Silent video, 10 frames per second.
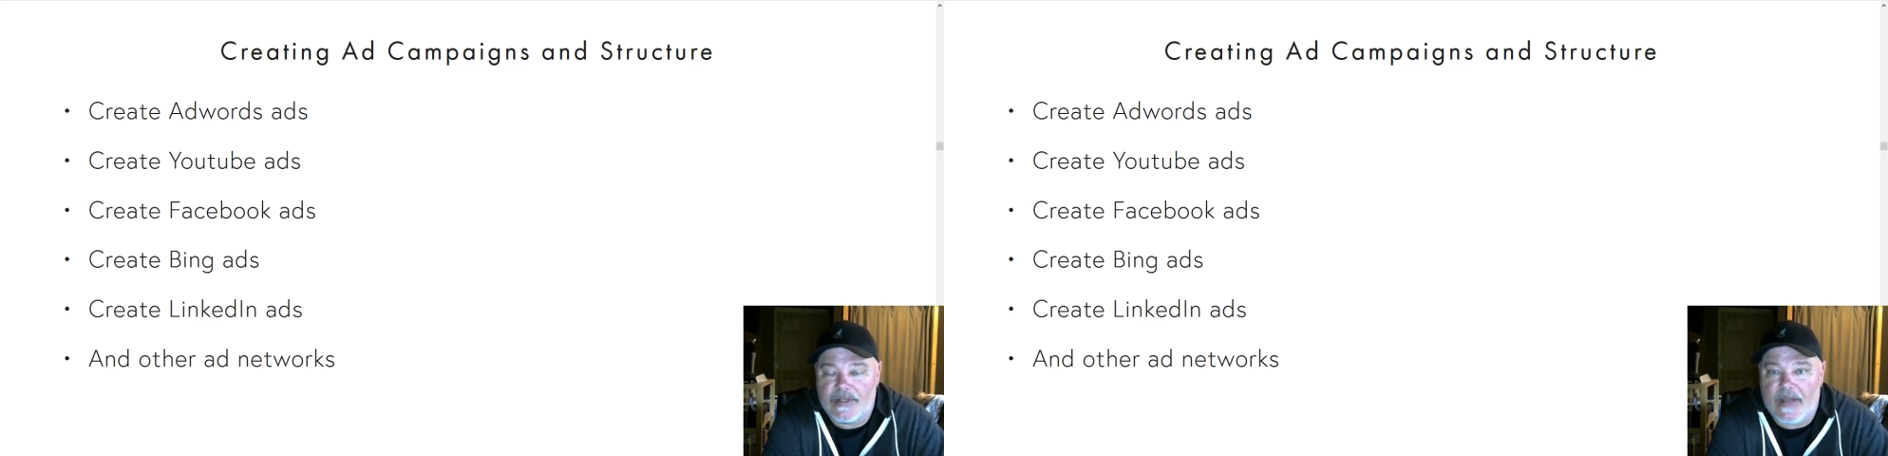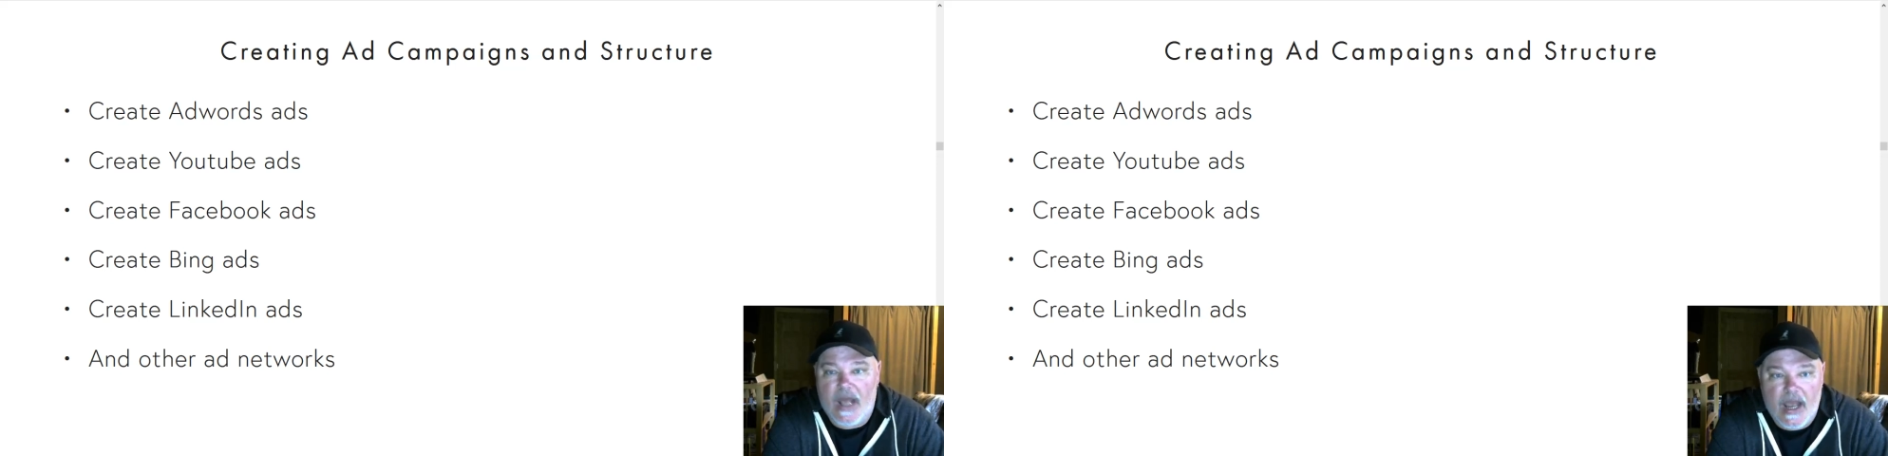
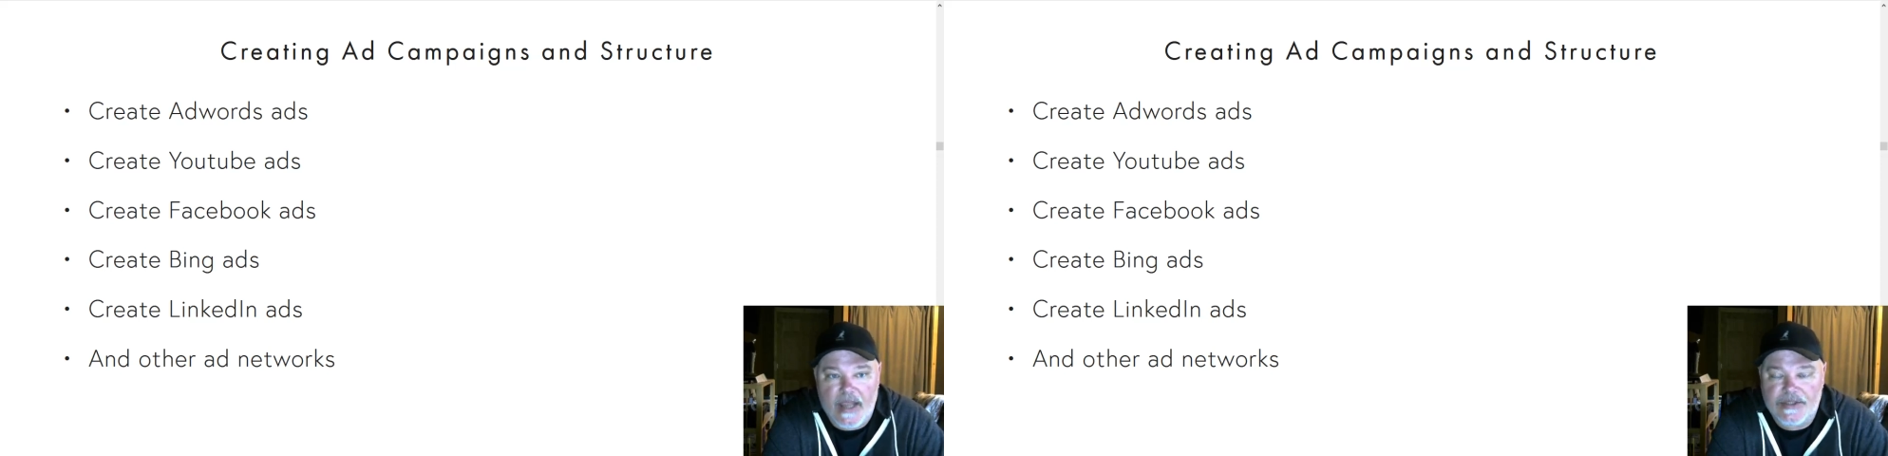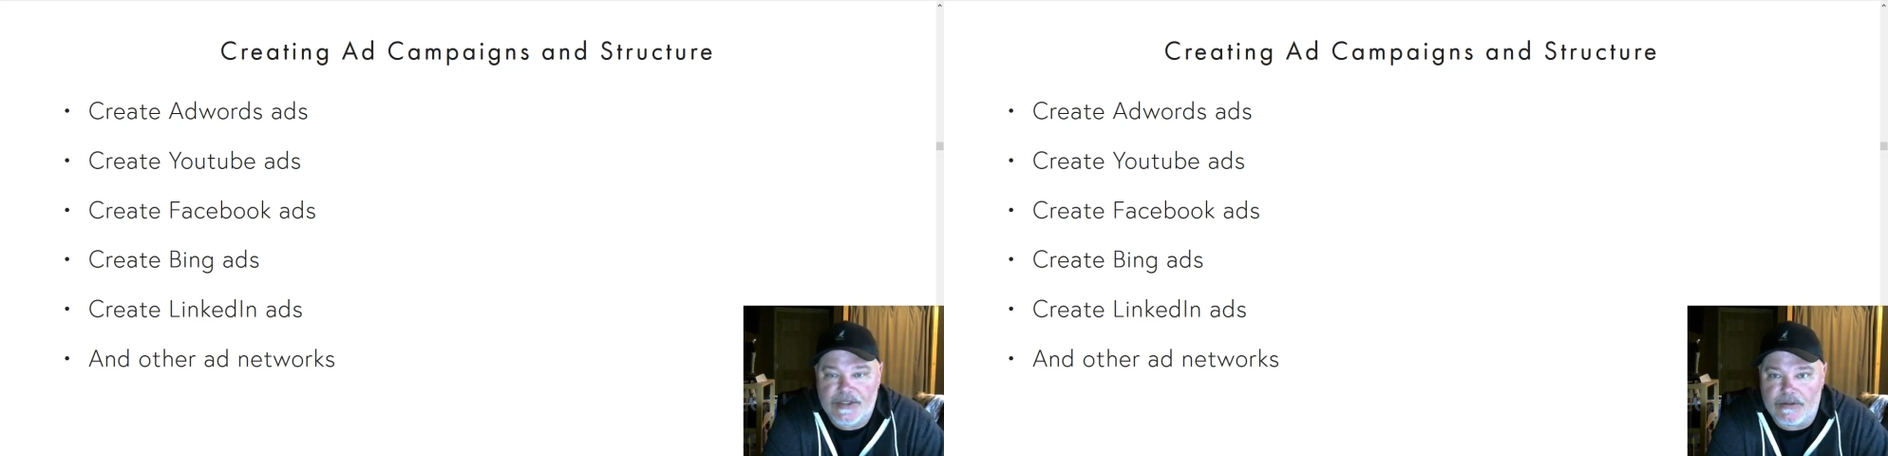to the
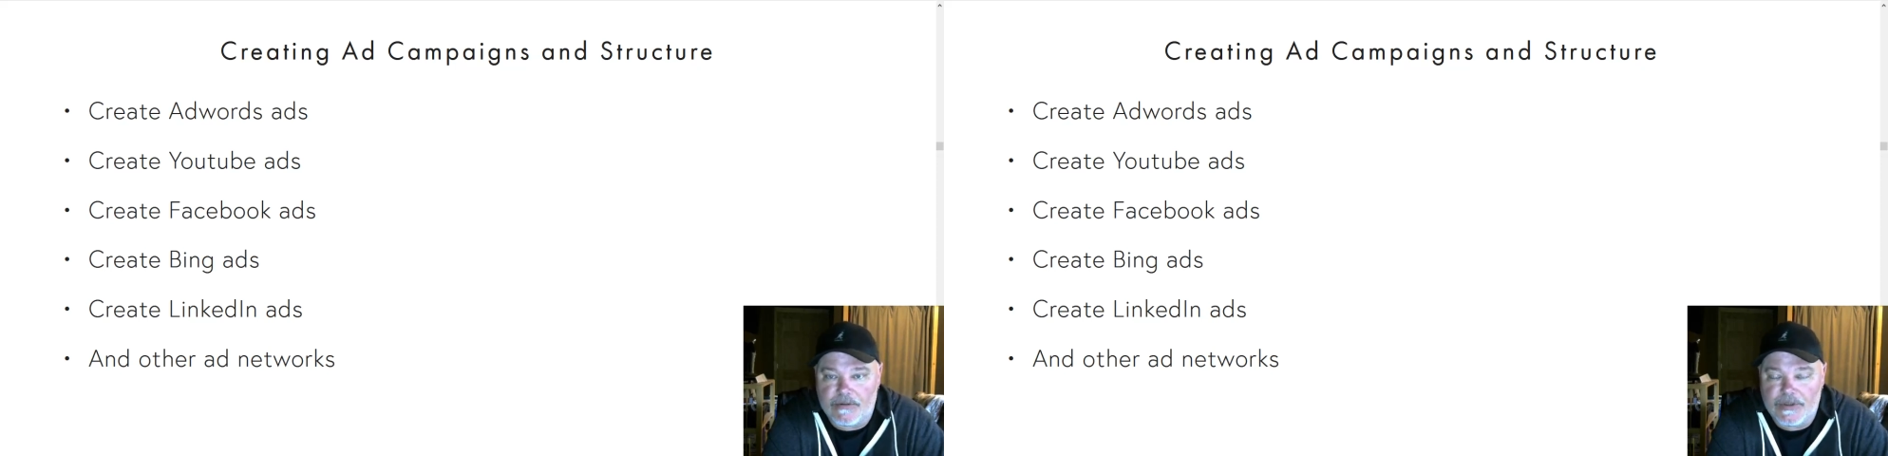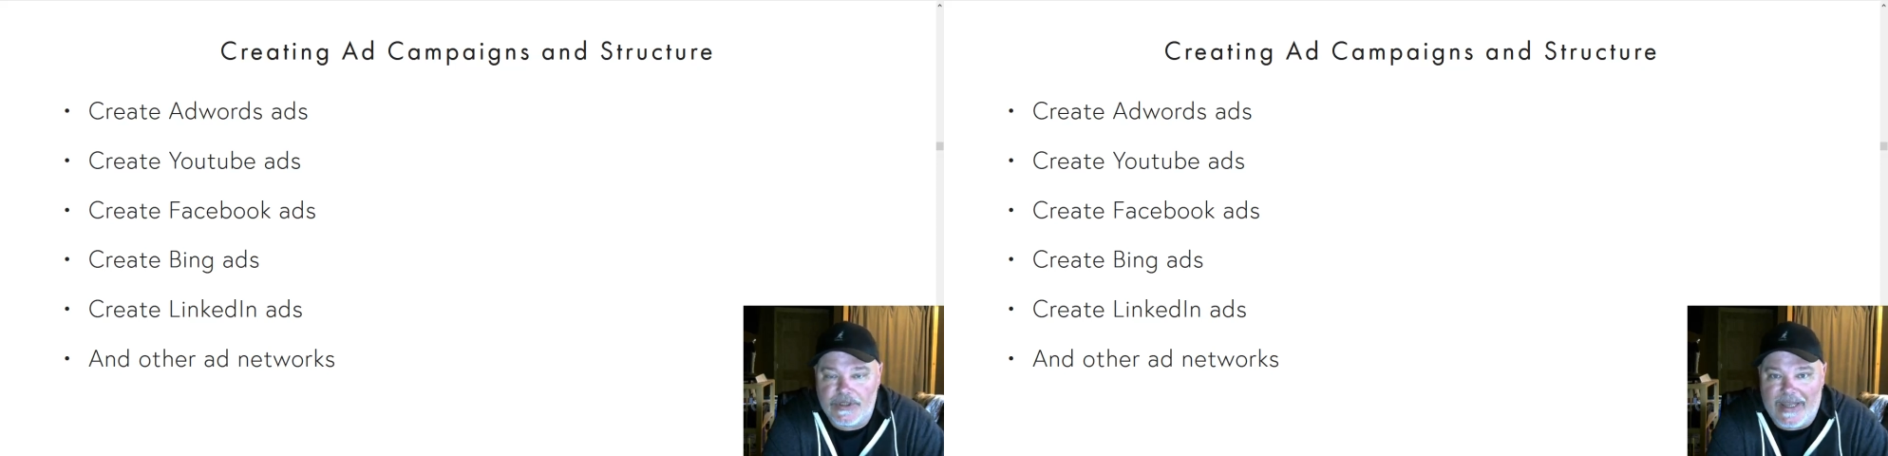highest
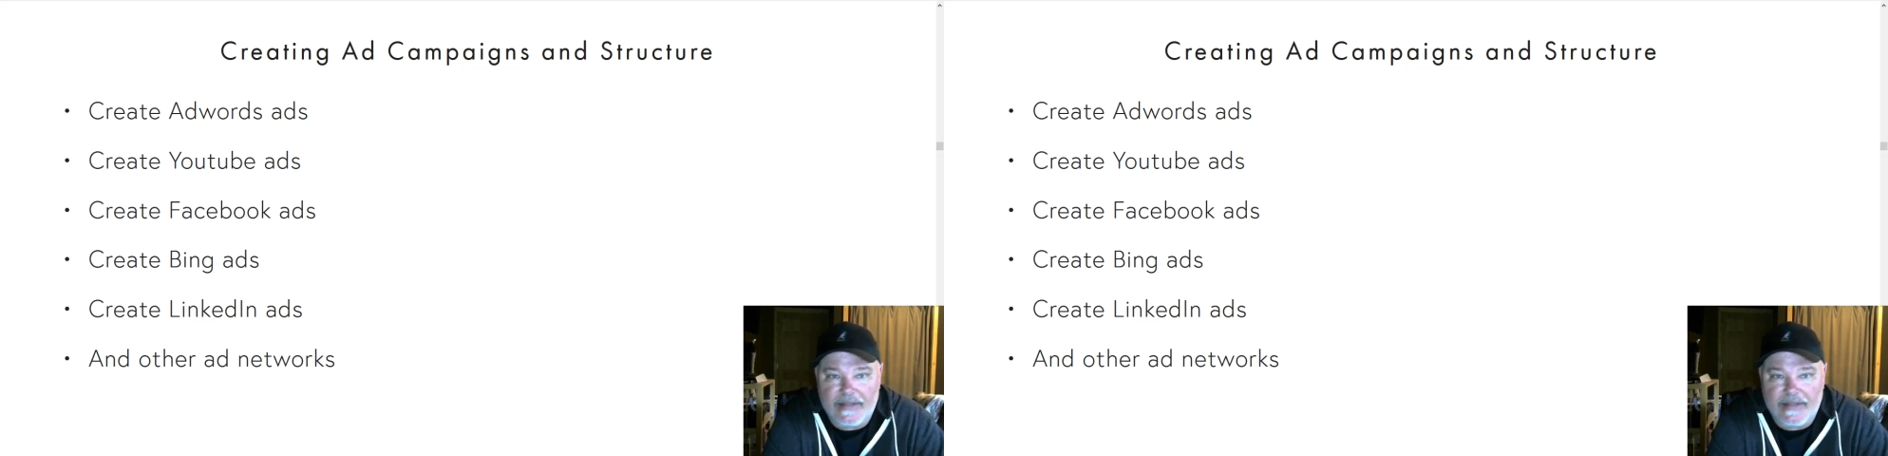degree.